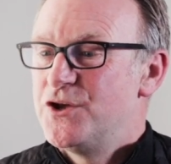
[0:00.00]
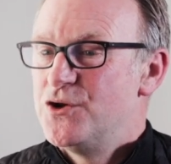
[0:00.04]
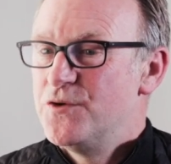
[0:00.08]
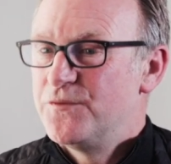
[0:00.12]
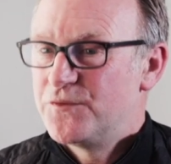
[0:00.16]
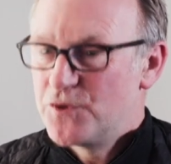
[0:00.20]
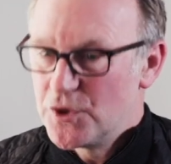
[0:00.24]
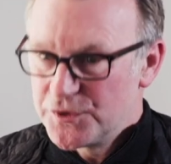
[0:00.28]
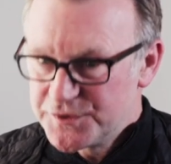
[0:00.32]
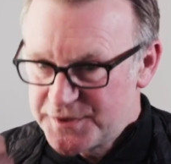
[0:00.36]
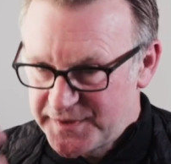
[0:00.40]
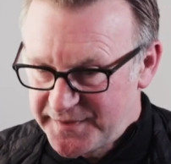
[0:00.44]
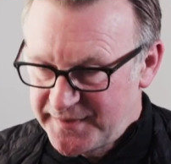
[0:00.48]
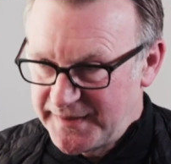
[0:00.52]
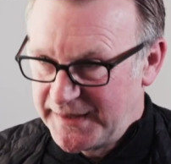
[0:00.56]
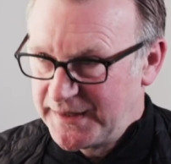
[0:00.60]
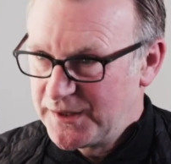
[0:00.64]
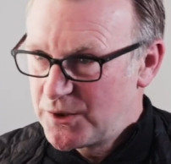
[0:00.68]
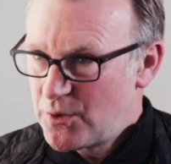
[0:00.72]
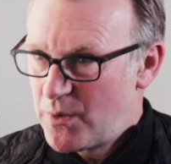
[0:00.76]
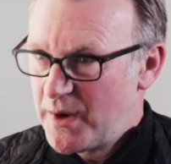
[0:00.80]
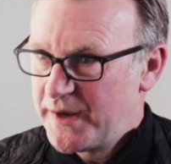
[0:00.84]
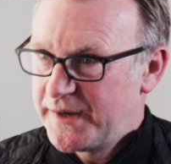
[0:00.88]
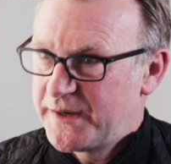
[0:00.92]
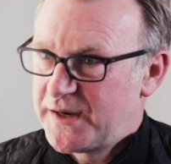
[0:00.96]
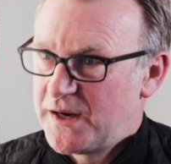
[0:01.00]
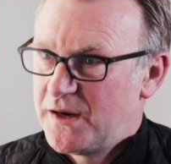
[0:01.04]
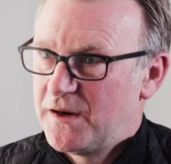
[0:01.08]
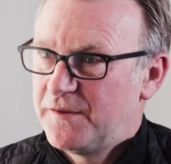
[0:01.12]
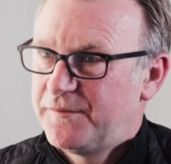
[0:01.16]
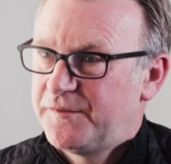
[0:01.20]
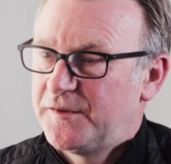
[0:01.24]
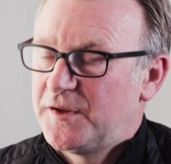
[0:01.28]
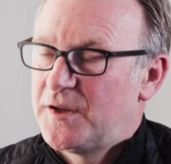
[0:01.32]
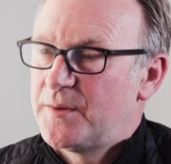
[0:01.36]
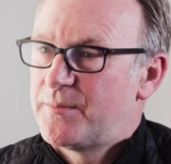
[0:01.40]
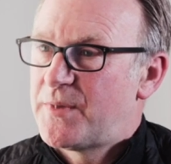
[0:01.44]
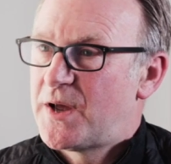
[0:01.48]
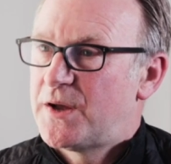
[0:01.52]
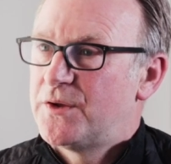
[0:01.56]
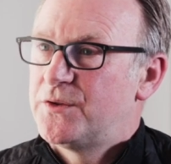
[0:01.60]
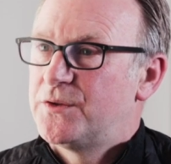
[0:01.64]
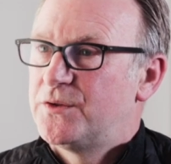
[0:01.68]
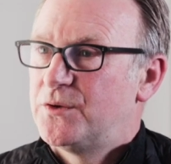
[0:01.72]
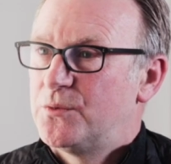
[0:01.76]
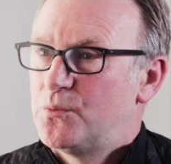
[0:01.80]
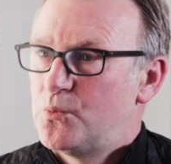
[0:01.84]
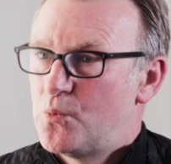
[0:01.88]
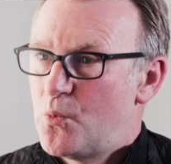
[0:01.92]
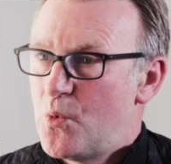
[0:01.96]
you've got to think quite carefully
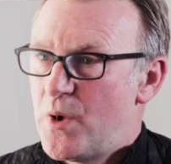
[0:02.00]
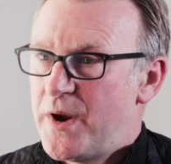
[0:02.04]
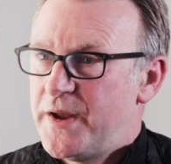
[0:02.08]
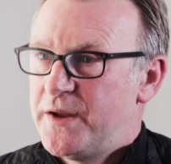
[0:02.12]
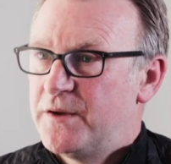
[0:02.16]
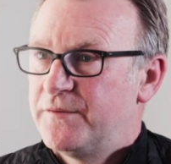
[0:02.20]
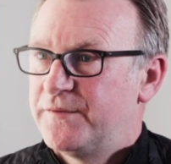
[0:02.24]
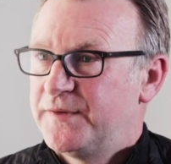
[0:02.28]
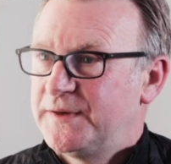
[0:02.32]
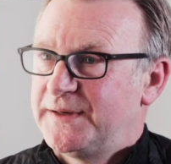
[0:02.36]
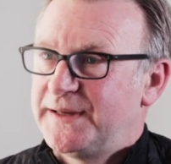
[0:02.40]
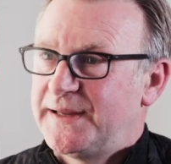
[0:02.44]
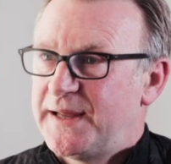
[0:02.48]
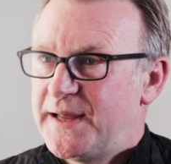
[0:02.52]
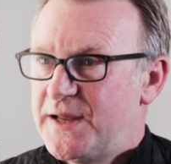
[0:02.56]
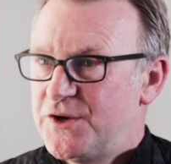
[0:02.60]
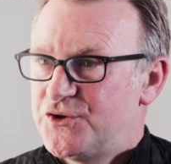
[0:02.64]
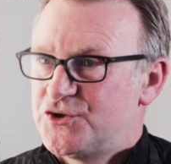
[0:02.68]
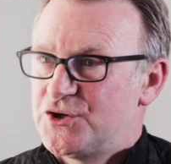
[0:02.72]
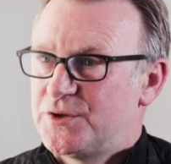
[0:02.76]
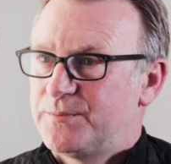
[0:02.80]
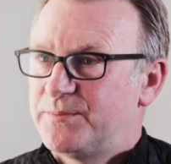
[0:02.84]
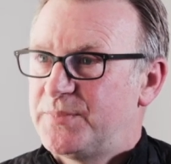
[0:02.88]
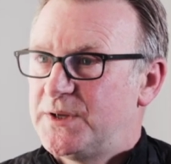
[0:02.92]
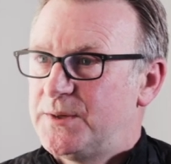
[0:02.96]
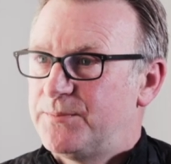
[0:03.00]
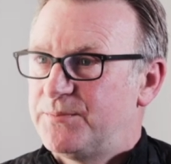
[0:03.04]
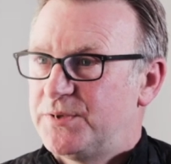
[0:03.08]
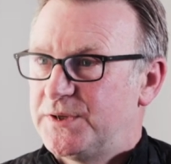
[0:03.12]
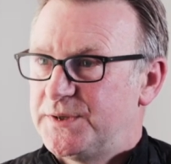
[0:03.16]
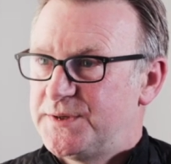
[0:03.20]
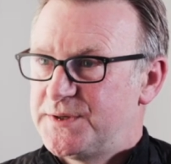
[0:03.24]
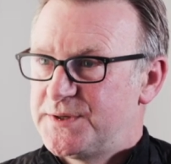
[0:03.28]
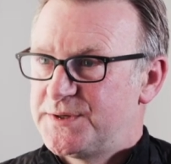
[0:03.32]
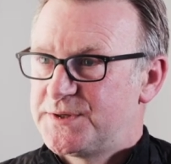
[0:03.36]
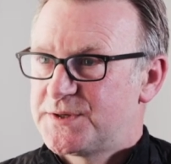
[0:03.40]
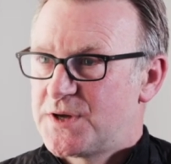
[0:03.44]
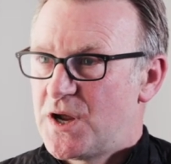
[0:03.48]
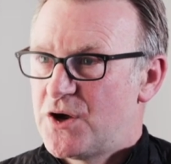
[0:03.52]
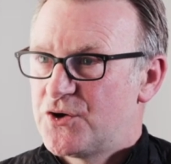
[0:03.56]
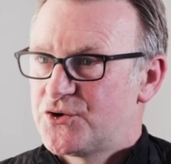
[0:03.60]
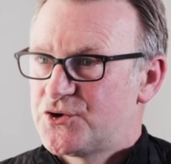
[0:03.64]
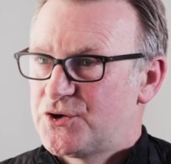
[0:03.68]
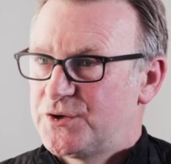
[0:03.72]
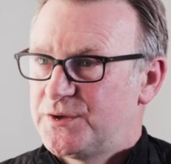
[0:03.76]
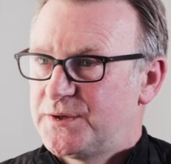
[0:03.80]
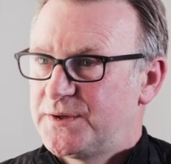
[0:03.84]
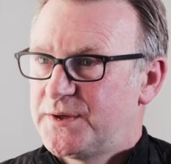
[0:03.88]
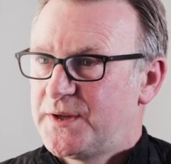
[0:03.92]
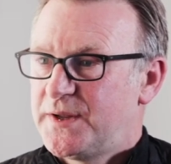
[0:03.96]
about the way of engaging people in
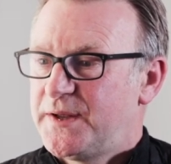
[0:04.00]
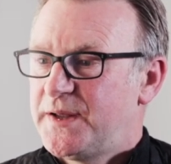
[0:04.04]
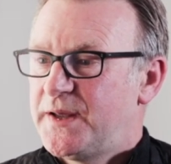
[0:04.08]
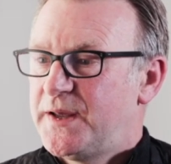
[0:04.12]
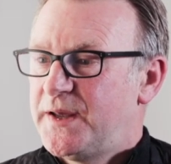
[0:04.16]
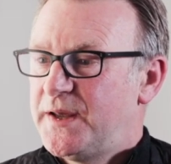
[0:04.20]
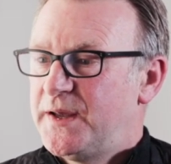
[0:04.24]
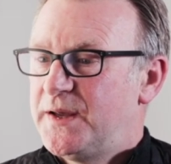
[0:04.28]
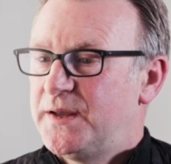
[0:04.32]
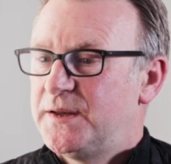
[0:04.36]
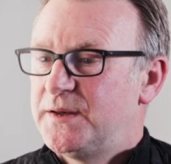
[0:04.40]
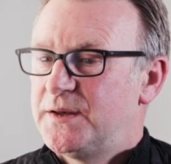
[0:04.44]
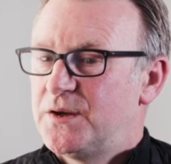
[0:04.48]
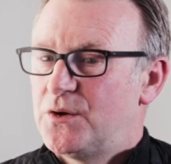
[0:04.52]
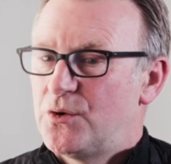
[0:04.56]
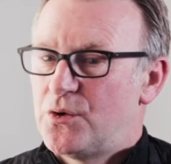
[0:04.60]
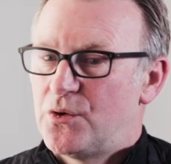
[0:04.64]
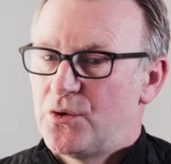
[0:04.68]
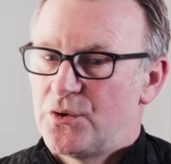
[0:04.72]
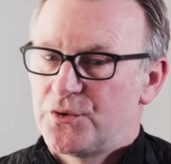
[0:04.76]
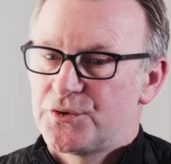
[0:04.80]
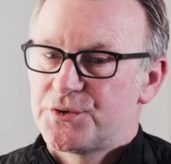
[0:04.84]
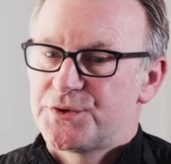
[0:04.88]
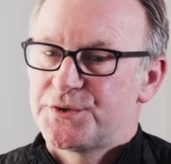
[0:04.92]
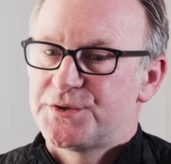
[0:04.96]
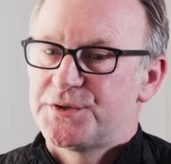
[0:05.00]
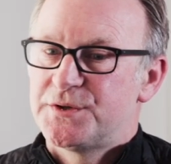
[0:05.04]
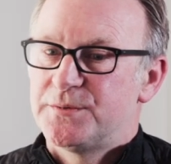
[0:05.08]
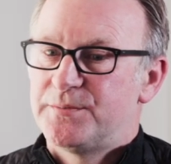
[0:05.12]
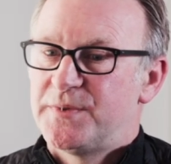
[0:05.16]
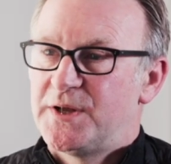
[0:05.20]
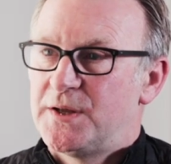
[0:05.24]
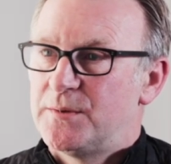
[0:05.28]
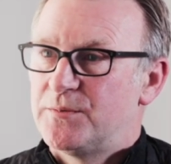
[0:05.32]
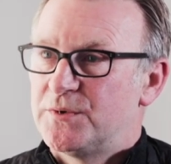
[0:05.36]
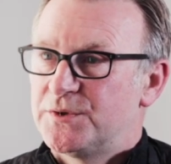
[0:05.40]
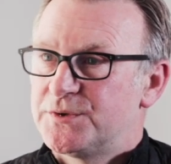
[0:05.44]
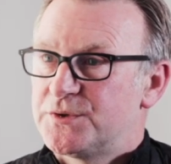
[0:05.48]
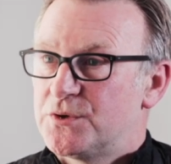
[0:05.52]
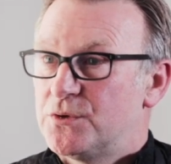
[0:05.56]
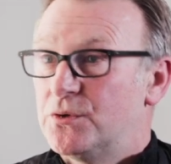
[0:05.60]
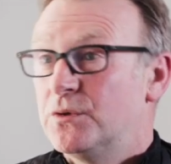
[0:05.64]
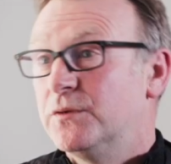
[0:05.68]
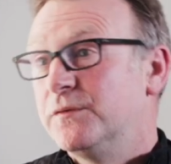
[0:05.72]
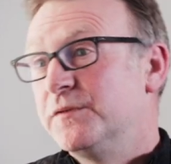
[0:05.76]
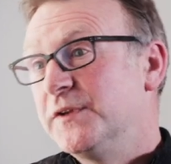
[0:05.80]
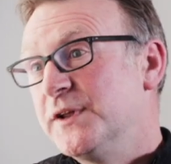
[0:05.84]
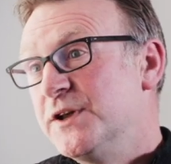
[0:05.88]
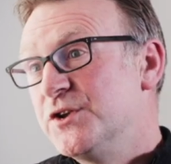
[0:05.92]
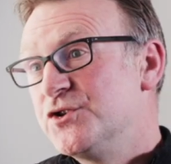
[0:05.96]
discussion in order to be able to
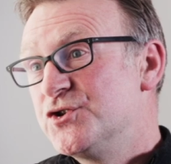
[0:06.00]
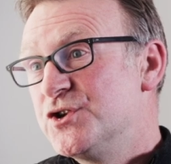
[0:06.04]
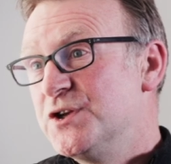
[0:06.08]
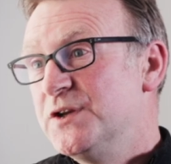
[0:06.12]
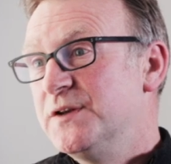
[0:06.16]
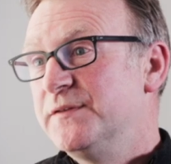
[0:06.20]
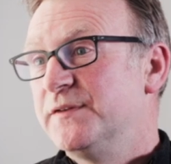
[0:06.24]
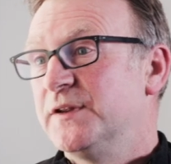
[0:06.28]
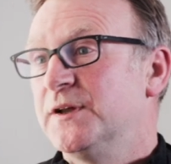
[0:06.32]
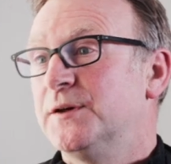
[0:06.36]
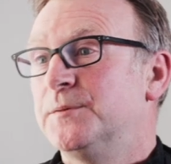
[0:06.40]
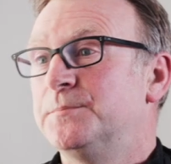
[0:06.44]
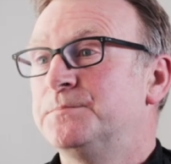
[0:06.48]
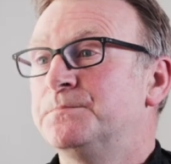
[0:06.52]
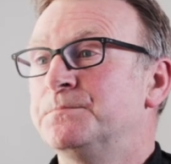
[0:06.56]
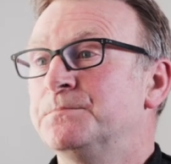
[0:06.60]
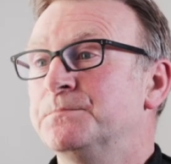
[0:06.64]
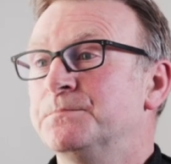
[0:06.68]
hopefully achieve it.